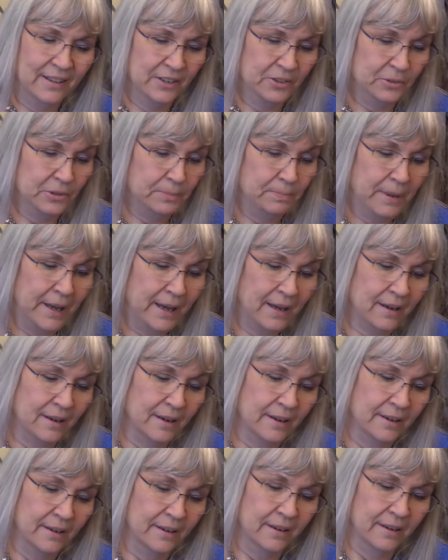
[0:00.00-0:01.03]
This was back
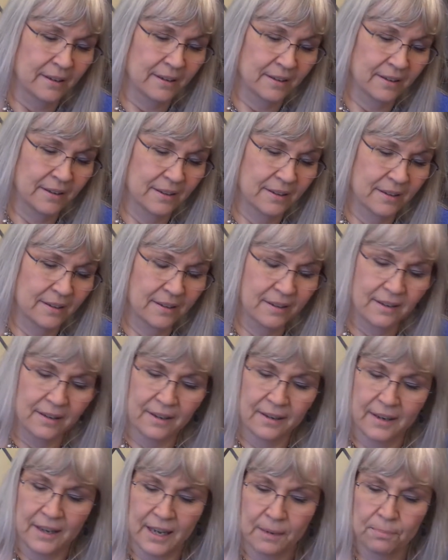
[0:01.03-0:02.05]
on,
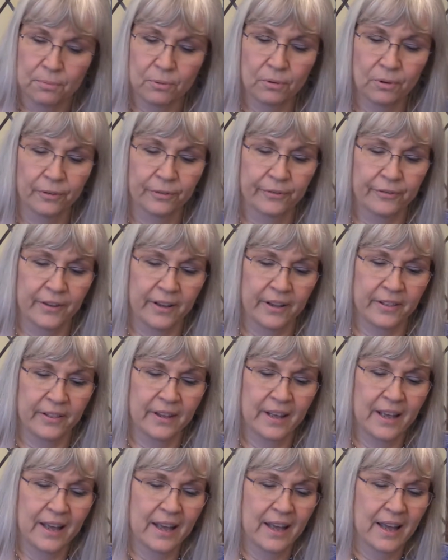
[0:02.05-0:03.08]
April 5th,
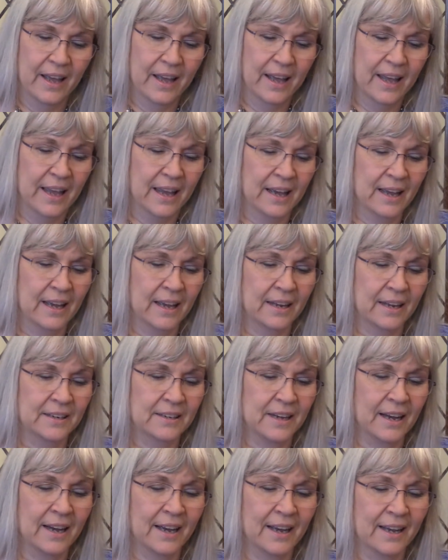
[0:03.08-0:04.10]

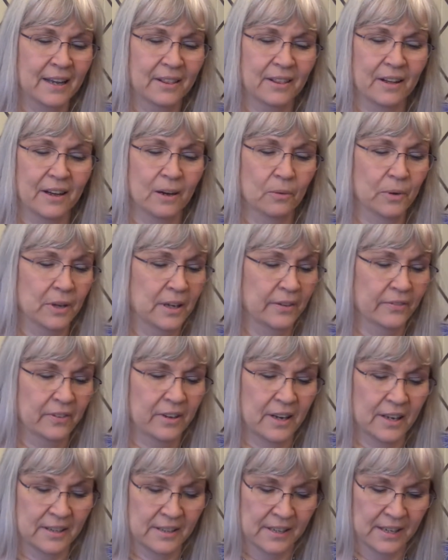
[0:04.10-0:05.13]
and I thought we have
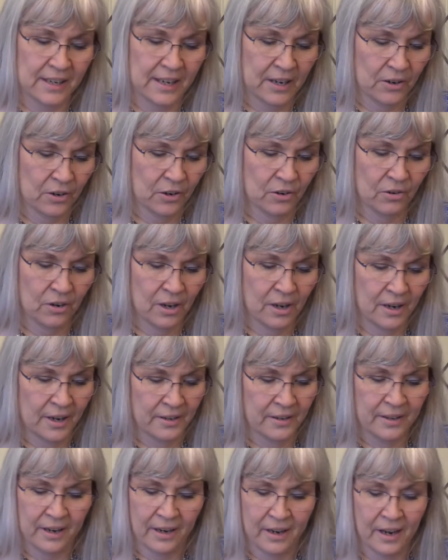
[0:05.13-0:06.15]
got to get her
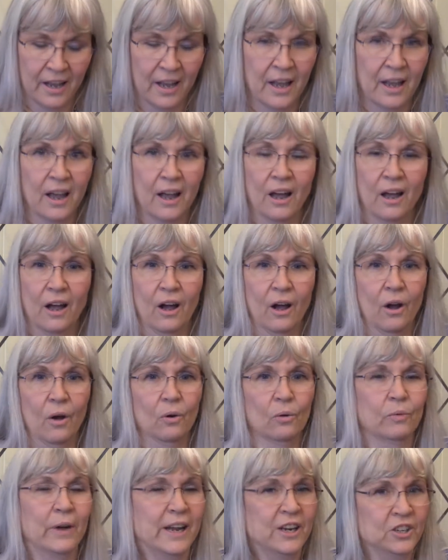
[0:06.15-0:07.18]
on there.
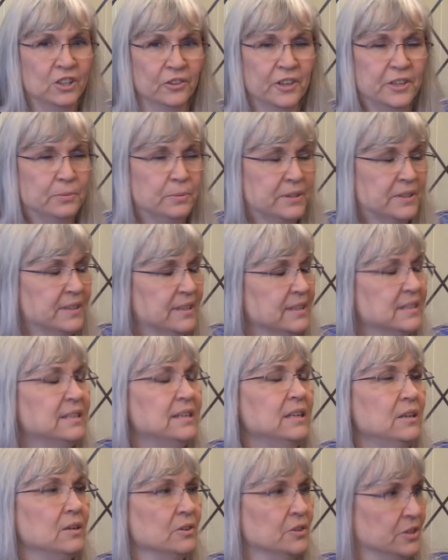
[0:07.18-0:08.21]
Rachel, this was
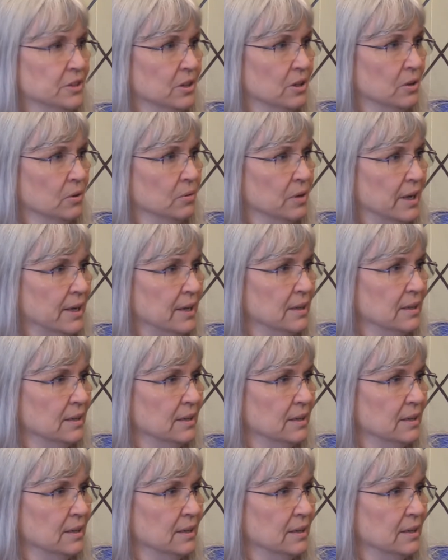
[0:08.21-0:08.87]
16 years ago, right?